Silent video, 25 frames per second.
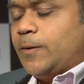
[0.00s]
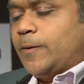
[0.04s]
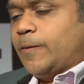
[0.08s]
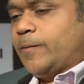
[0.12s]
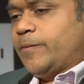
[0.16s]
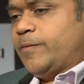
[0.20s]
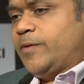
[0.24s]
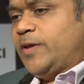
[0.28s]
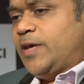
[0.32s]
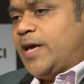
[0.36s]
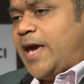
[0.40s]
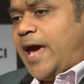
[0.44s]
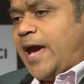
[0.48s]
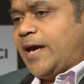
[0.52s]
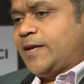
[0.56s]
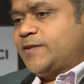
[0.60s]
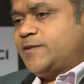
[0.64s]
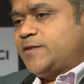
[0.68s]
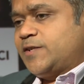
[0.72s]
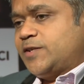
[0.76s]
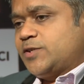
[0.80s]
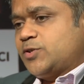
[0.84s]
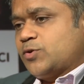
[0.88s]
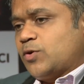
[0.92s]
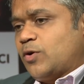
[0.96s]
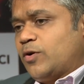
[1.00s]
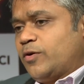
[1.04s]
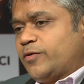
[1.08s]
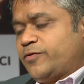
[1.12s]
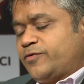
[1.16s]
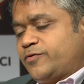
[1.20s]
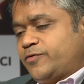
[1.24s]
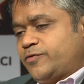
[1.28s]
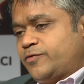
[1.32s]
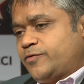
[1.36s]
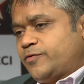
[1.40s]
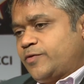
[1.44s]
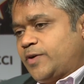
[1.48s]
the access
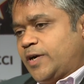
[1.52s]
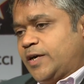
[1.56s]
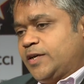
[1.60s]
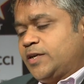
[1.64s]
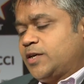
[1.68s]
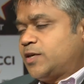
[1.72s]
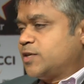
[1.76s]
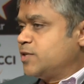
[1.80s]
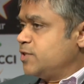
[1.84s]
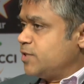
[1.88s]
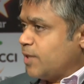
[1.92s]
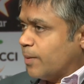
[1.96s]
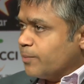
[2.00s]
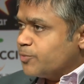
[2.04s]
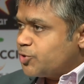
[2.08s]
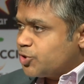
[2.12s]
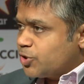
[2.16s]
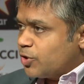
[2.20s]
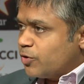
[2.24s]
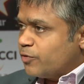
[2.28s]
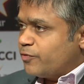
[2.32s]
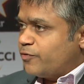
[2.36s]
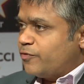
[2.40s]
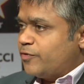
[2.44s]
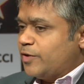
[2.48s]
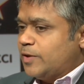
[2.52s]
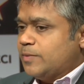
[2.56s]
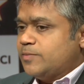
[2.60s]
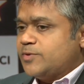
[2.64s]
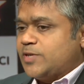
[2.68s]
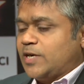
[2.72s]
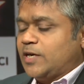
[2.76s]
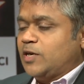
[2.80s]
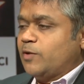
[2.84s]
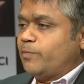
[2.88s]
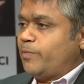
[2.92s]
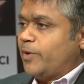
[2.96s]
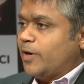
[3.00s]
of and the consumption of films
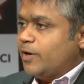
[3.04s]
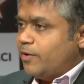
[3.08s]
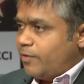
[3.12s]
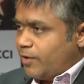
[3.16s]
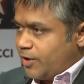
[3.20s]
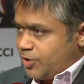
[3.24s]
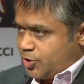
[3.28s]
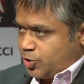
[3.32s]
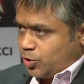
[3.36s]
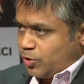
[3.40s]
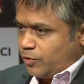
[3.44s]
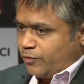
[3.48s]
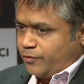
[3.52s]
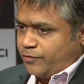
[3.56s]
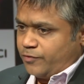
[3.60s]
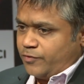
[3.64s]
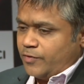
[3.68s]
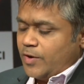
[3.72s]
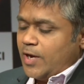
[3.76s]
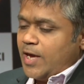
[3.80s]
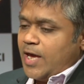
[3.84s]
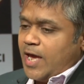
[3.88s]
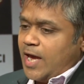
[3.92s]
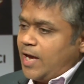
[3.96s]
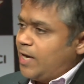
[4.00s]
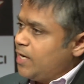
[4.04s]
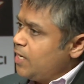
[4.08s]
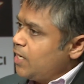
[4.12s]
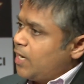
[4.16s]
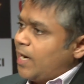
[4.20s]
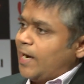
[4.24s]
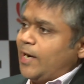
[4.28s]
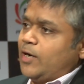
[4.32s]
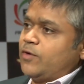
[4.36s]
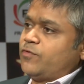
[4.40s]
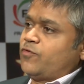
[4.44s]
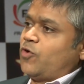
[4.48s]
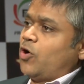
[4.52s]
and the penetration of any
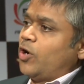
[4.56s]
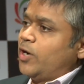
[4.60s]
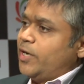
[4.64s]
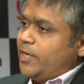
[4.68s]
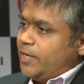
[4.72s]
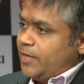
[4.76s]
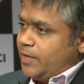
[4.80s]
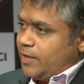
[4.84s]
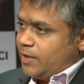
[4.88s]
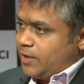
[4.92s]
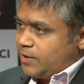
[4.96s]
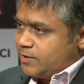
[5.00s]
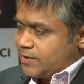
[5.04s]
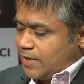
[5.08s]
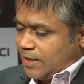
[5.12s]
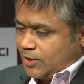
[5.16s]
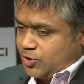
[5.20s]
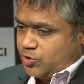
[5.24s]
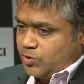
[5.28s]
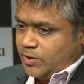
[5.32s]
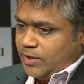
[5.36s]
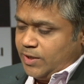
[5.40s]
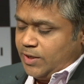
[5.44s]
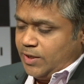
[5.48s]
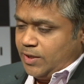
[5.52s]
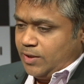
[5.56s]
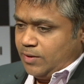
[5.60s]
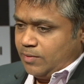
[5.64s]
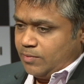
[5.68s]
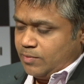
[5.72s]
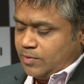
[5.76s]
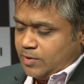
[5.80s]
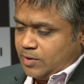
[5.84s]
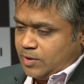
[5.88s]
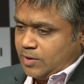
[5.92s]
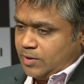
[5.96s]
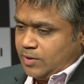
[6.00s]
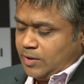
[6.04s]
kind of content is actually
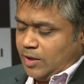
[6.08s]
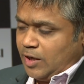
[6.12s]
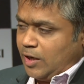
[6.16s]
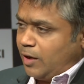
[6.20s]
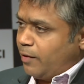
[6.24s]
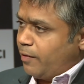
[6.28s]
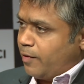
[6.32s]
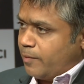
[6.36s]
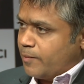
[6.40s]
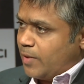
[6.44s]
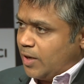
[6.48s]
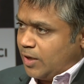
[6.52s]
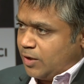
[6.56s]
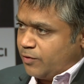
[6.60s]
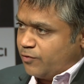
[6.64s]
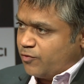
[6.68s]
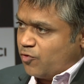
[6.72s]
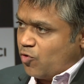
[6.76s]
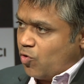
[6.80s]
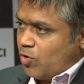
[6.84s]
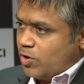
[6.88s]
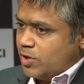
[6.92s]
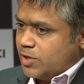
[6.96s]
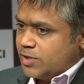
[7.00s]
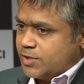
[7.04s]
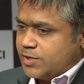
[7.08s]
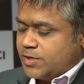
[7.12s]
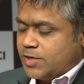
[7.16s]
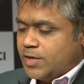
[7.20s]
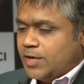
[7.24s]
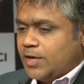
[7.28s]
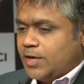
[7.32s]
increasing multifolds.